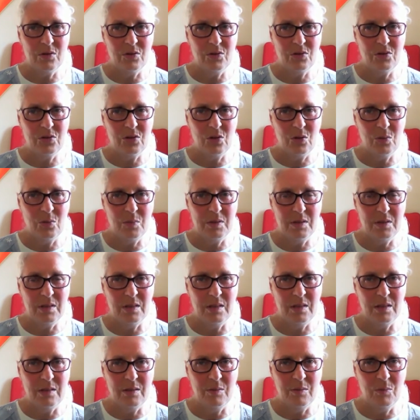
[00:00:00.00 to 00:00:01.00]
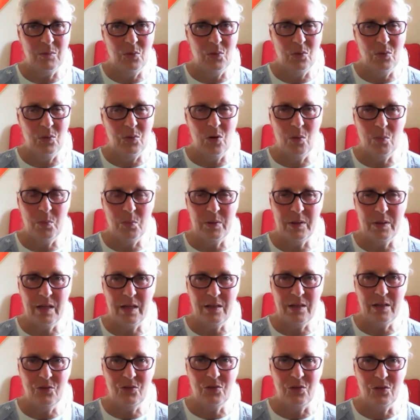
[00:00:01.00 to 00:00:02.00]
so many more
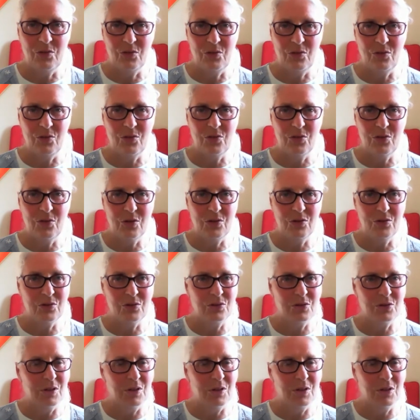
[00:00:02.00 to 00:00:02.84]
complications that,